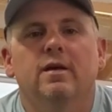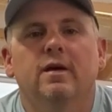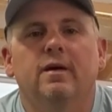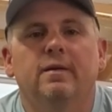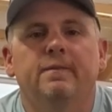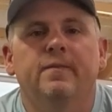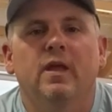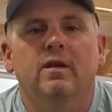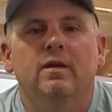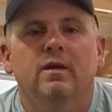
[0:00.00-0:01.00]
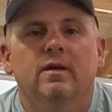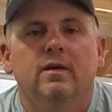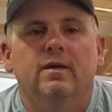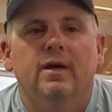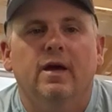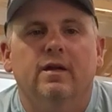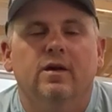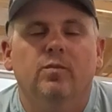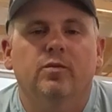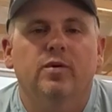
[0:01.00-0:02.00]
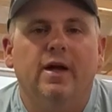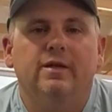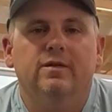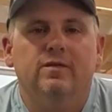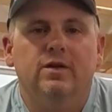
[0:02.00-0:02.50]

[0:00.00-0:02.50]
Had a couple practice